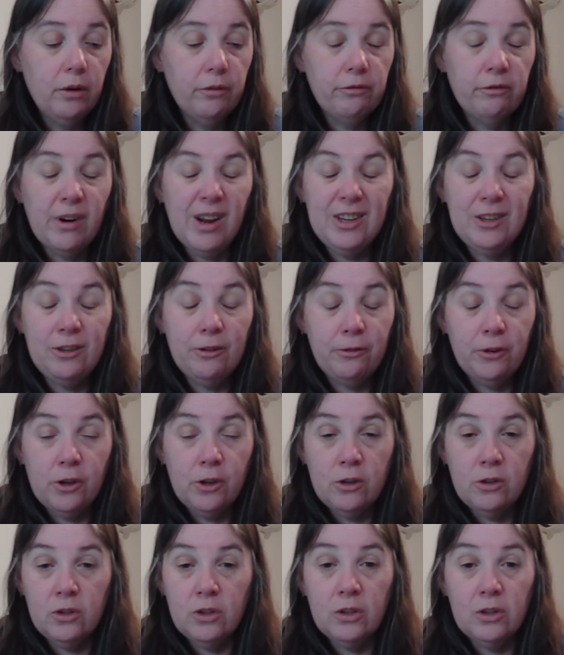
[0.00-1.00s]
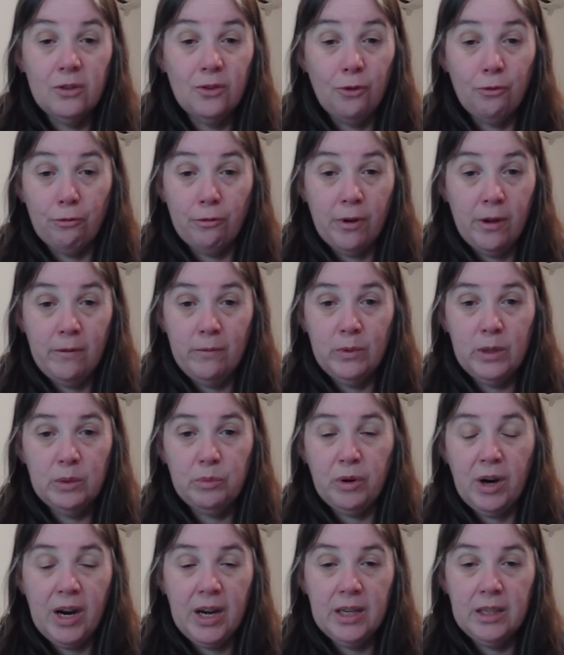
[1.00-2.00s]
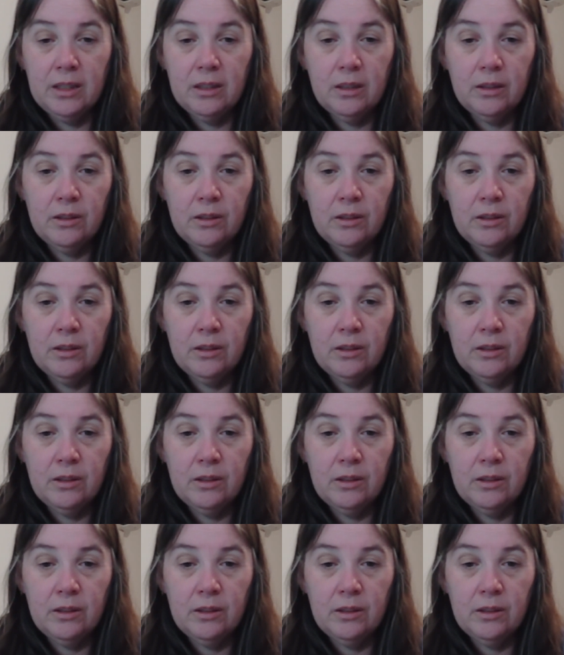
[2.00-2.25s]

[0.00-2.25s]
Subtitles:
reed diffusers or room sprays,